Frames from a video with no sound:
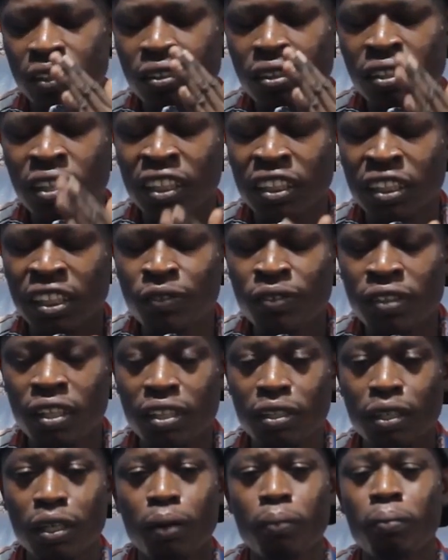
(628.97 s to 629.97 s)
you let's leave
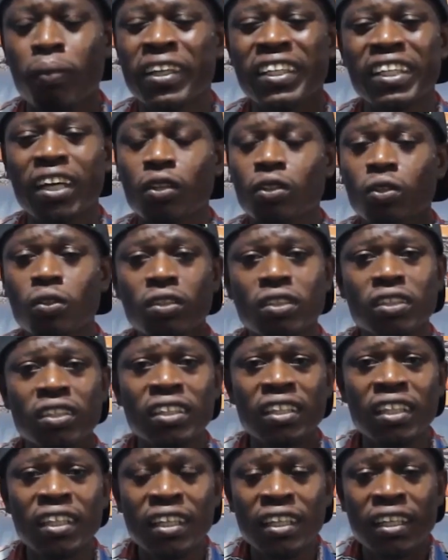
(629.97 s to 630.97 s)
the money out
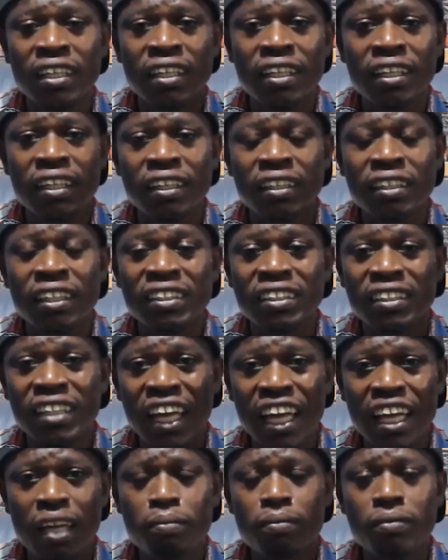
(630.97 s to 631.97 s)
because the
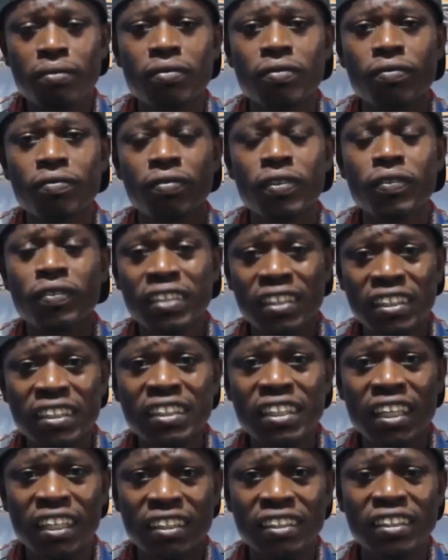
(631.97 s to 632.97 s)
time
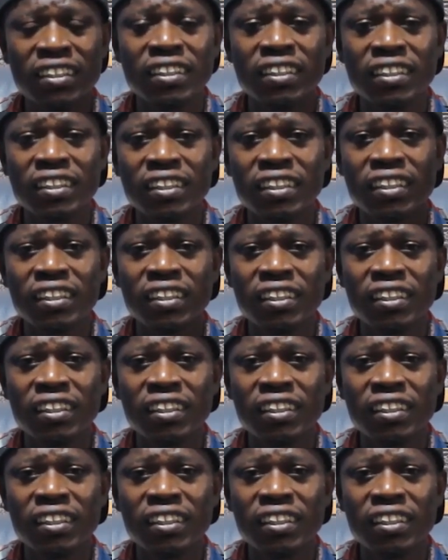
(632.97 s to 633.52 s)
15 years.